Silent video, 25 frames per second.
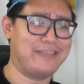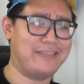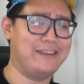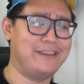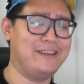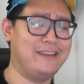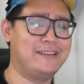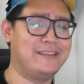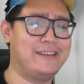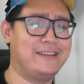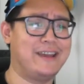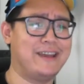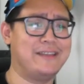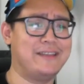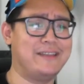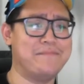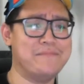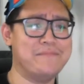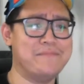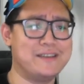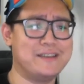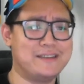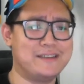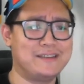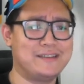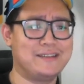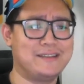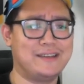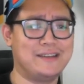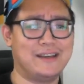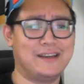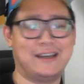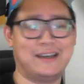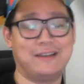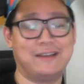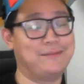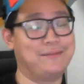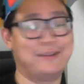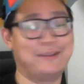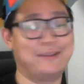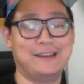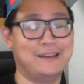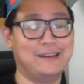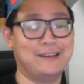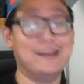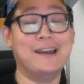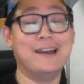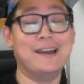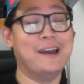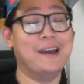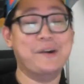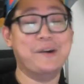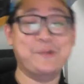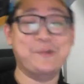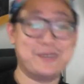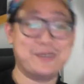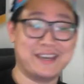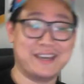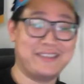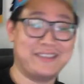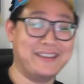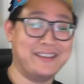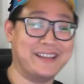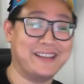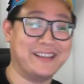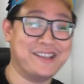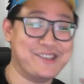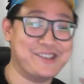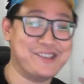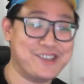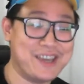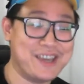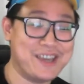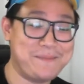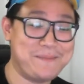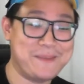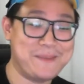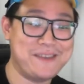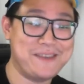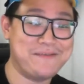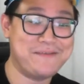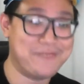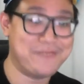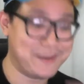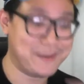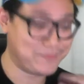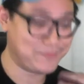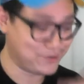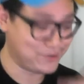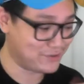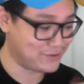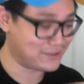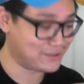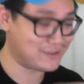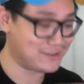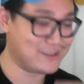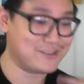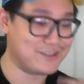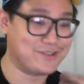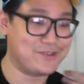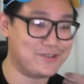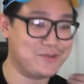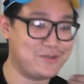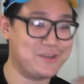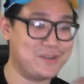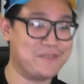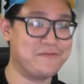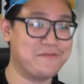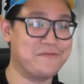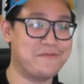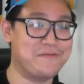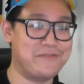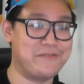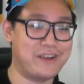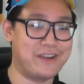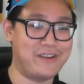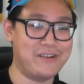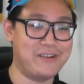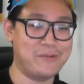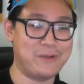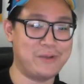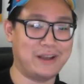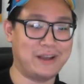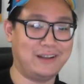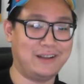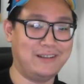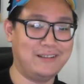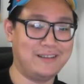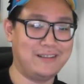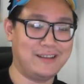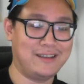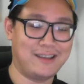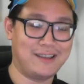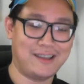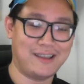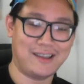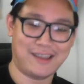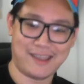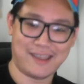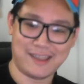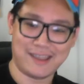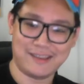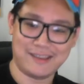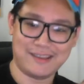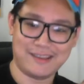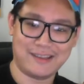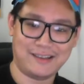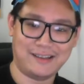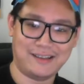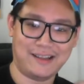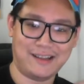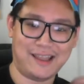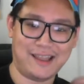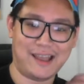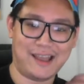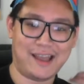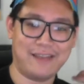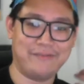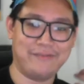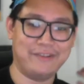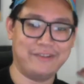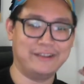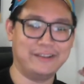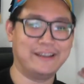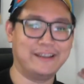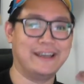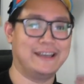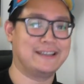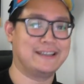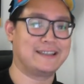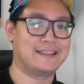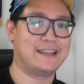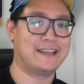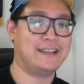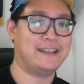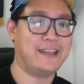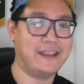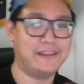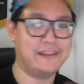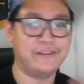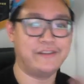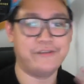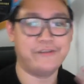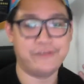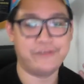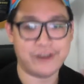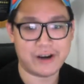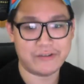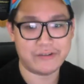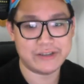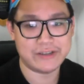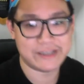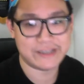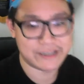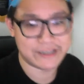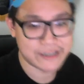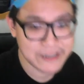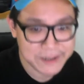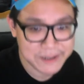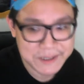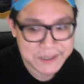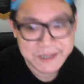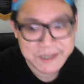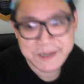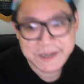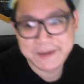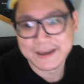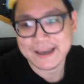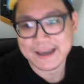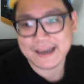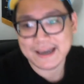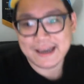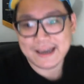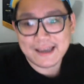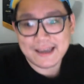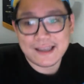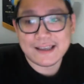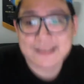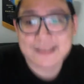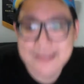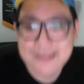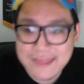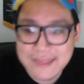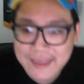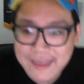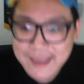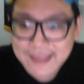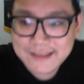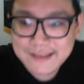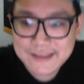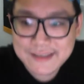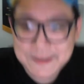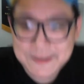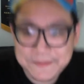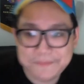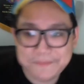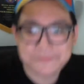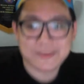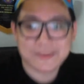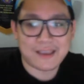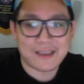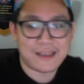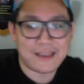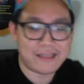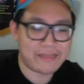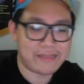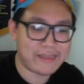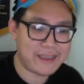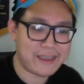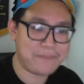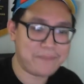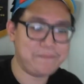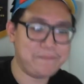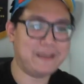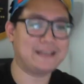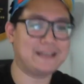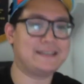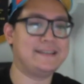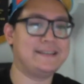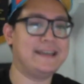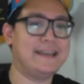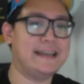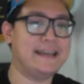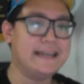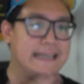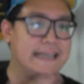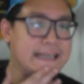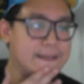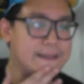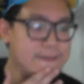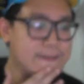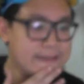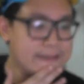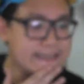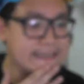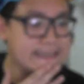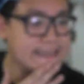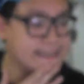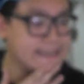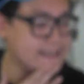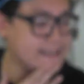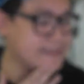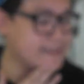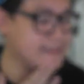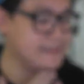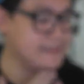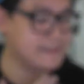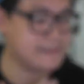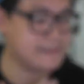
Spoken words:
think that JP Vape Juice is doing very well, again I feel that it's another rarity, is that they mix their liquids